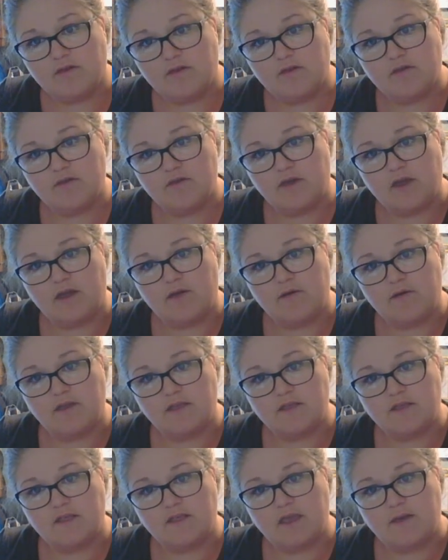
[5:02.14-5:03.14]
You can't
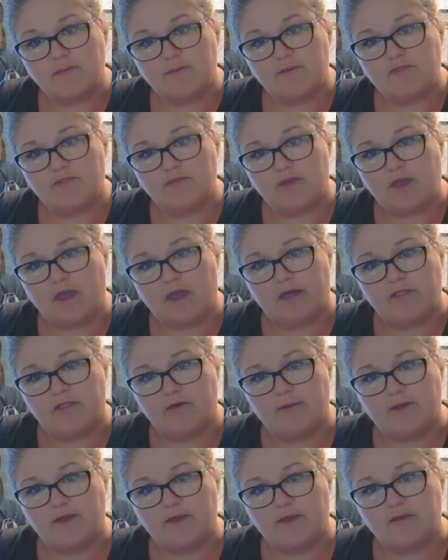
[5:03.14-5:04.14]
really see, but yeah, a
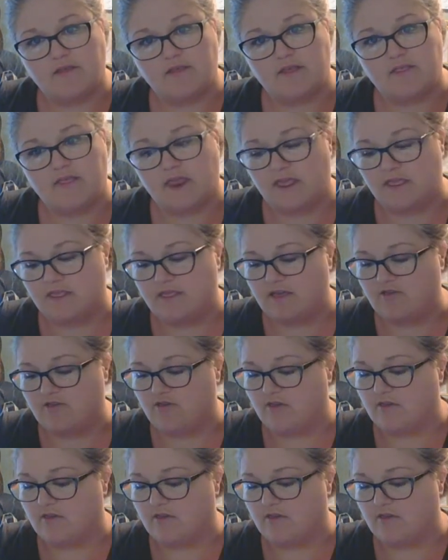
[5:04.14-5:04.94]
little bit. You can see that indention.